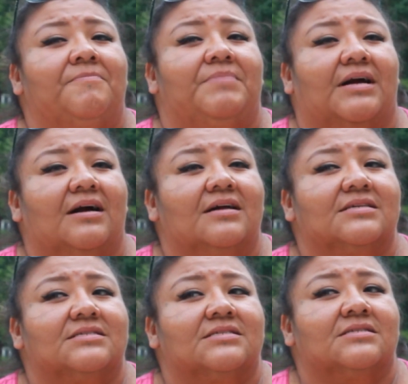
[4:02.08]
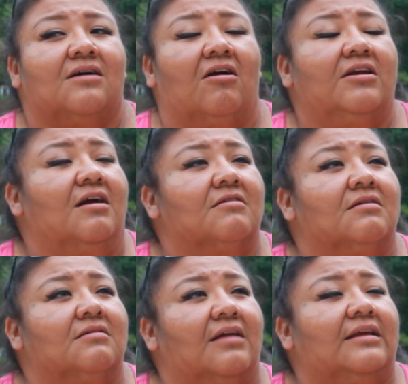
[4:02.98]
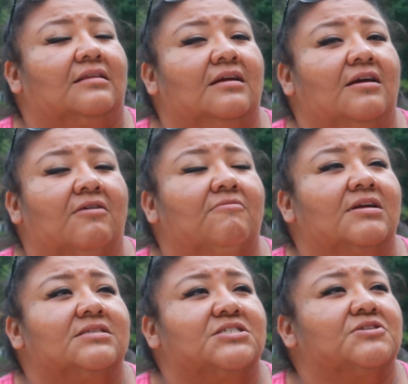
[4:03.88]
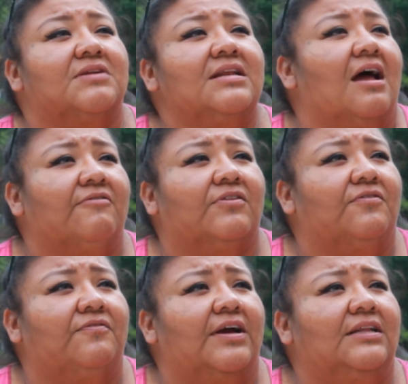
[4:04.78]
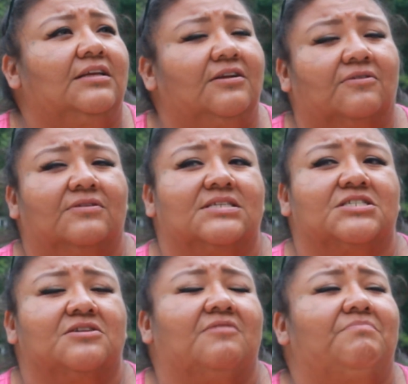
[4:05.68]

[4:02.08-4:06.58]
Because our young, like the young ones, shouldn't have to fight. You know, this should